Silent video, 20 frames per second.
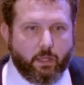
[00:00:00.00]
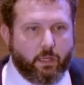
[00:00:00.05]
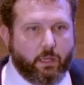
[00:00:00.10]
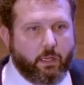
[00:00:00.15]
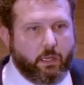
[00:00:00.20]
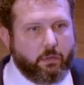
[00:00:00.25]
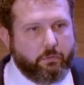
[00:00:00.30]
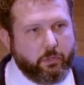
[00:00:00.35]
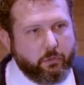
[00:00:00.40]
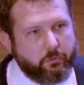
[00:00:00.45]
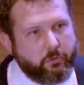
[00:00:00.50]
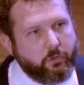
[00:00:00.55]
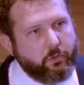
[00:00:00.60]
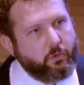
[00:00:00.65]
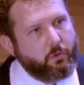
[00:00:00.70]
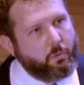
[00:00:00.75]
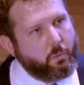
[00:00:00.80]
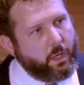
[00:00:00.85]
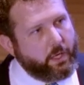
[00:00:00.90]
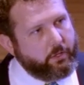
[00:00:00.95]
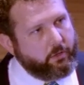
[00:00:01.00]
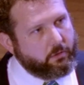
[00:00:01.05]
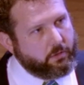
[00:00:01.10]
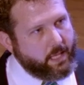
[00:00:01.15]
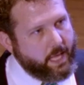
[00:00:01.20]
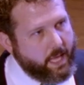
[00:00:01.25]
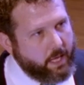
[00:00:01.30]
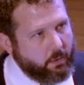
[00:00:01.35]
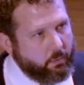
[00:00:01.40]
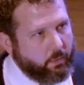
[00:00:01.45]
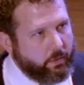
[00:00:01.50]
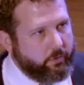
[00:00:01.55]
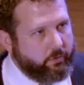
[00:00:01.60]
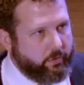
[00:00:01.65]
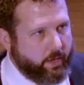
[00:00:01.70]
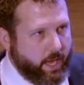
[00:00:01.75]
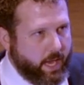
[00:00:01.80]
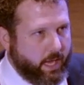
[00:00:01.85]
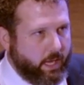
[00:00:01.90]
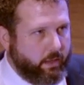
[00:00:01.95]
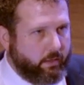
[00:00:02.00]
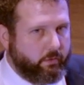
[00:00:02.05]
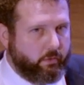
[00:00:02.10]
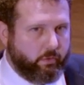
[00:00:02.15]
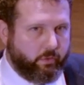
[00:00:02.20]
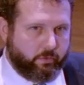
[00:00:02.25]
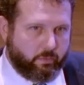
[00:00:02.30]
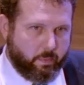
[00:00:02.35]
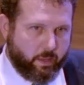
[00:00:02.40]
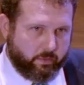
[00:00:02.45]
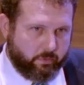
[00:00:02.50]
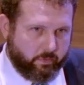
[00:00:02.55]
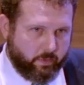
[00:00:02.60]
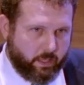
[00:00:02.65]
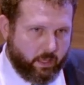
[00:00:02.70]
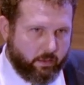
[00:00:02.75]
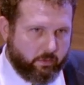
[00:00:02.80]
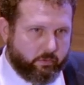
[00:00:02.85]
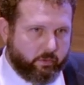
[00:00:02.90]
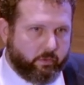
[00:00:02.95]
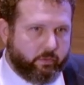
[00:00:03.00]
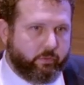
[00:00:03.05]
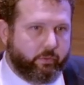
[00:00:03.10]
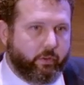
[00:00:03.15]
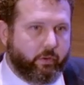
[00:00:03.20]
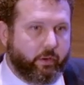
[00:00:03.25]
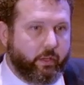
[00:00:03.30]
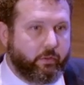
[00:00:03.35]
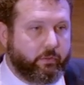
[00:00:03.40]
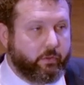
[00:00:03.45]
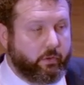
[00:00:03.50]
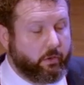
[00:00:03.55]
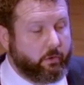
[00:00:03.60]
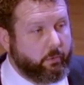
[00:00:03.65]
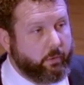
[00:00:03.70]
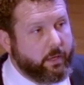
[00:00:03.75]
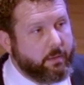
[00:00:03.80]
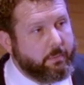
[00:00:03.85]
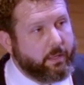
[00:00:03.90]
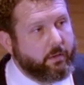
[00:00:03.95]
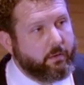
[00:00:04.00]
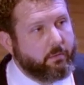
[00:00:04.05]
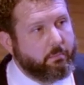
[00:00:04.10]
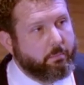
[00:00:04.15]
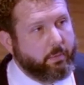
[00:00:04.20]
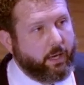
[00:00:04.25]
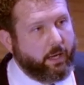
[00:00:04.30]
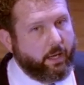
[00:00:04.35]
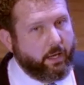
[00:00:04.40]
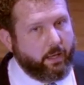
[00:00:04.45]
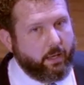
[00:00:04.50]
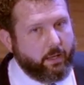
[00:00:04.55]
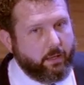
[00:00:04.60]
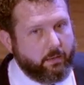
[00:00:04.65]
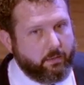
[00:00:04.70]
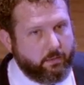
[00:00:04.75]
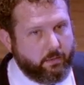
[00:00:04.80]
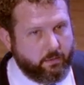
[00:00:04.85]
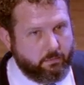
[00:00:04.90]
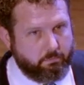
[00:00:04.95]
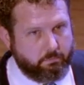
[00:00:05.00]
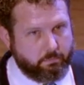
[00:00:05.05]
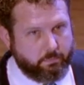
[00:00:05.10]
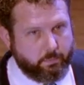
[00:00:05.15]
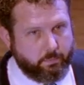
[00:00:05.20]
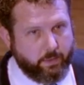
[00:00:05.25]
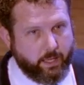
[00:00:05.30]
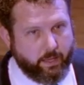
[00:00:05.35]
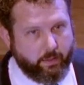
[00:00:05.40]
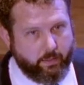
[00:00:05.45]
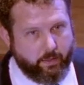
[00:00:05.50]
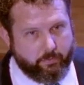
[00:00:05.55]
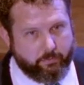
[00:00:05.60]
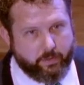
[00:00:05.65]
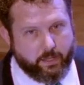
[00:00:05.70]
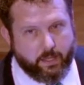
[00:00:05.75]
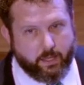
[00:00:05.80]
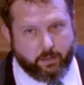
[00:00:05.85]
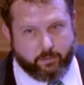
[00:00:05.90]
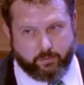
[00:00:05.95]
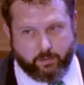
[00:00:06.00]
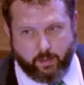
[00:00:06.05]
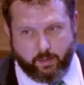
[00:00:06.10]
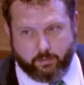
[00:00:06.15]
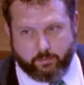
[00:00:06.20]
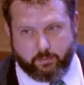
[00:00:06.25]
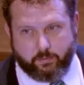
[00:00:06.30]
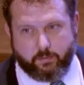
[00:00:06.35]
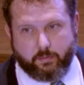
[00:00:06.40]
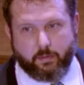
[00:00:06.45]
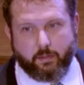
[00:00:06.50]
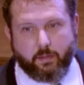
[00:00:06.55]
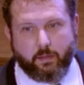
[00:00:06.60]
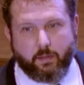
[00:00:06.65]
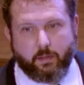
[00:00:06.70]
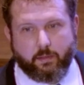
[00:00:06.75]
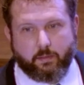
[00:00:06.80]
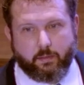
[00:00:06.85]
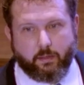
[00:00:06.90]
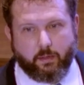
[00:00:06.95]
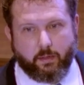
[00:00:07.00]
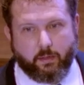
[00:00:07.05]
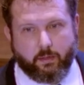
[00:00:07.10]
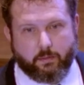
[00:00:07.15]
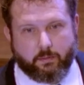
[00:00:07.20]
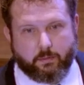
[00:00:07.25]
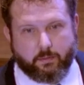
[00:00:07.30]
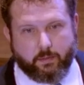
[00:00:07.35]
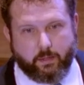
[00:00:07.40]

If you do want your language added to the specifications, there is an agreement by the LFESS, the